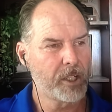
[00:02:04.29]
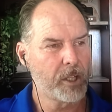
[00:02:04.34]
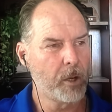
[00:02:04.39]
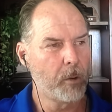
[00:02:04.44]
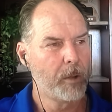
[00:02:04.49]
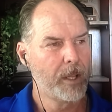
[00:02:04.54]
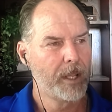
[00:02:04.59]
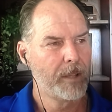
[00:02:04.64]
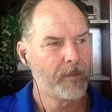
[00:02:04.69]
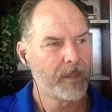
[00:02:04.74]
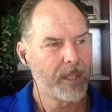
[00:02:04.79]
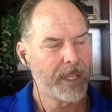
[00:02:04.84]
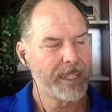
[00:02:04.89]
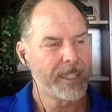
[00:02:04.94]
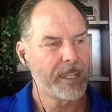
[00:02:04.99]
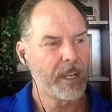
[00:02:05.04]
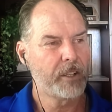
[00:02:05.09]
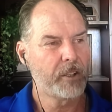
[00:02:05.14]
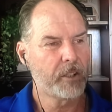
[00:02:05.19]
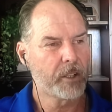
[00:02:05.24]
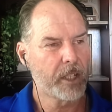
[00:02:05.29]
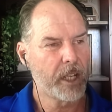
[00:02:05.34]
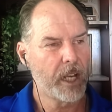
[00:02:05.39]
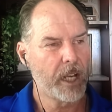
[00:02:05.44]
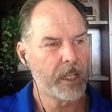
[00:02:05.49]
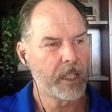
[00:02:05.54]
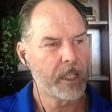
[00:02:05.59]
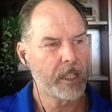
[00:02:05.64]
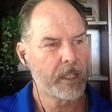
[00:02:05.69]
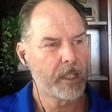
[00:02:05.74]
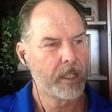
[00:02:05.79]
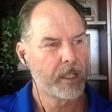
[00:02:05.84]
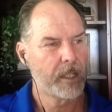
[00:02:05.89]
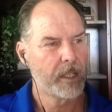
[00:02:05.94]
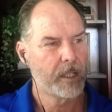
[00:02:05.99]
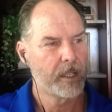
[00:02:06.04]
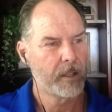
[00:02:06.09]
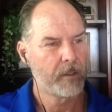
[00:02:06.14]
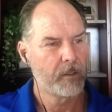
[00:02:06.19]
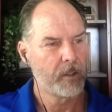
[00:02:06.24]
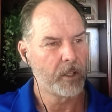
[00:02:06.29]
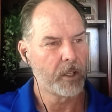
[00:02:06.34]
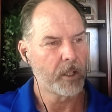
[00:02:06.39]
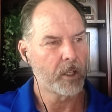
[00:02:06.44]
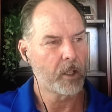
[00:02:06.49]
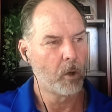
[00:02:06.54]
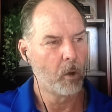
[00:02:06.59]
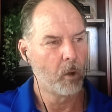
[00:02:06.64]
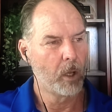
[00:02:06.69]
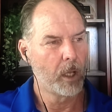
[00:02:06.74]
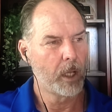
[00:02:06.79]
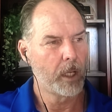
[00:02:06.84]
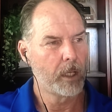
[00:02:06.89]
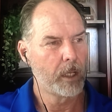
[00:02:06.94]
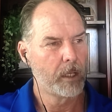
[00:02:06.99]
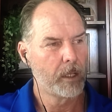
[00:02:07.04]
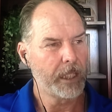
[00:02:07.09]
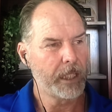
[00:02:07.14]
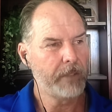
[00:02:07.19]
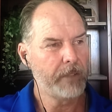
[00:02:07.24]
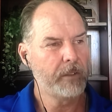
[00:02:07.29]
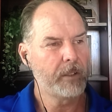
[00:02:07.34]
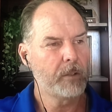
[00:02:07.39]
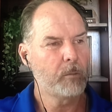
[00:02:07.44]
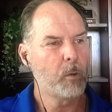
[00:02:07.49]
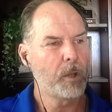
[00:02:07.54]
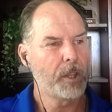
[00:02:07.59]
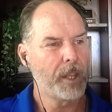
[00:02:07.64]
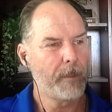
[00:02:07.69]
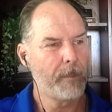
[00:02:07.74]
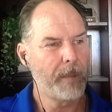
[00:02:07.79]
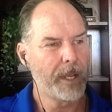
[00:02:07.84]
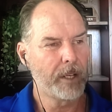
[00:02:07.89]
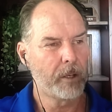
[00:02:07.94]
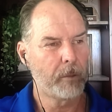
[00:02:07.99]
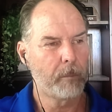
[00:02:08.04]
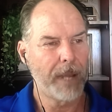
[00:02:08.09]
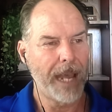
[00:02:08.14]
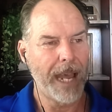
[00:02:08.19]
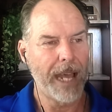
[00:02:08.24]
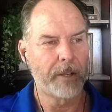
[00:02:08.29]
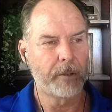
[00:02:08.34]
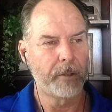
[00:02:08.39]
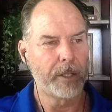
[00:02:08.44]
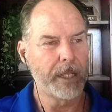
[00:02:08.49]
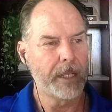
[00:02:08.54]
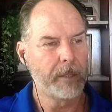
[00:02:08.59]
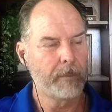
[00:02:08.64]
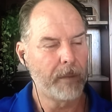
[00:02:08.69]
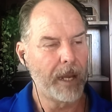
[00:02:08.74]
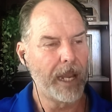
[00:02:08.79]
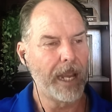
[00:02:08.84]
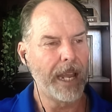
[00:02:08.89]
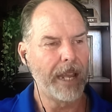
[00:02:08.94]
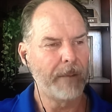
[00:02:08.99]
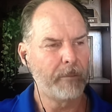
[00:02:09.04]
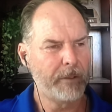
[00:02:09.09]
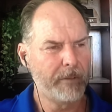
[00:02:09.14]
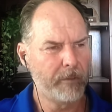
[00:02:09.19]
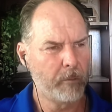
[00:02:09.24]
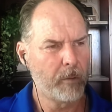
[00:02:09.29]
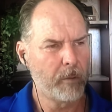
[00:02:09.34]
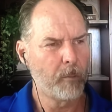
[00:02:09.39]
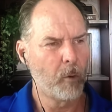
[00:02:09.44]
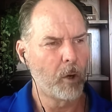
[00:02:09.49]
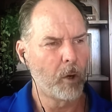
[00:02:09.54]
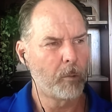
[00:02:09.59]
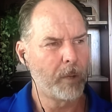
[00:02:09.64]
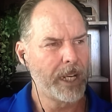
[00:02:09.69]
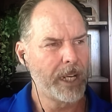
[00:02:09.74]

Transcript: So it's undercutting the Nikola, even with a bigger battery, even with more